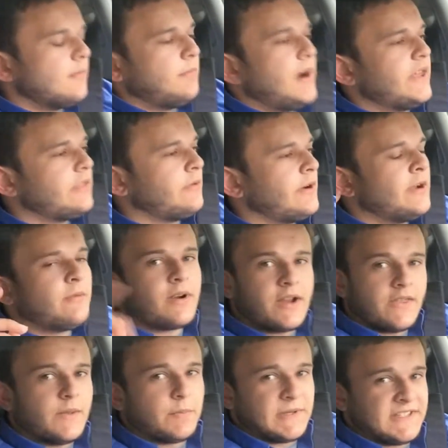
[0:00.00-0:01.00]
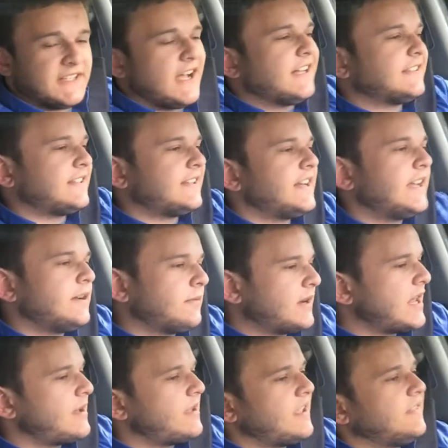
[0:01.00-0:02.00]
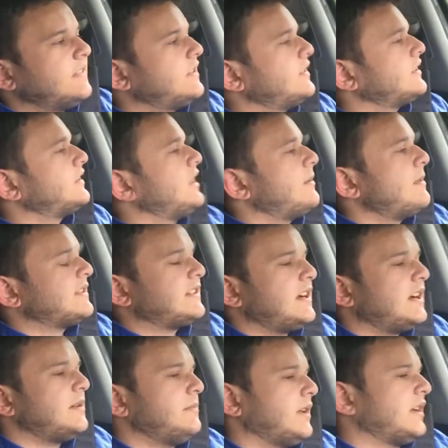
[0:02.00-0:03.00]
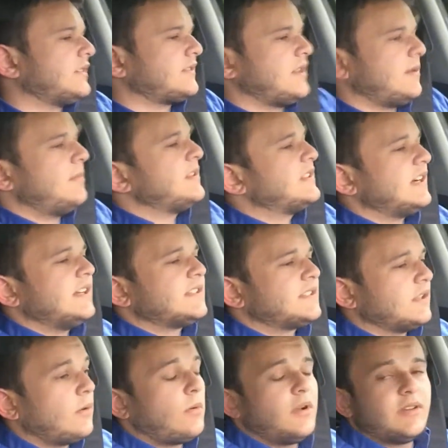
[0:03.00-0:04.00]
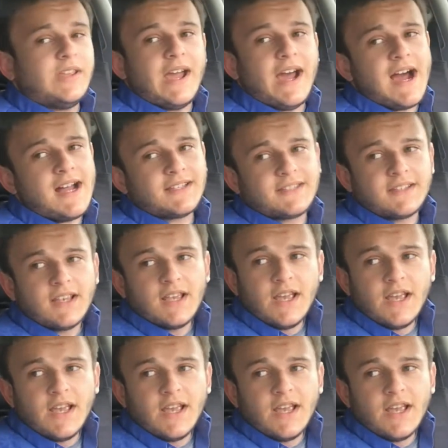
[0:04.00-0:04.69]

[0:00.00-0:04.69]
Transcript: By the way, we're in the Passat today. We're not in the Clementine because Clementine's low on gas,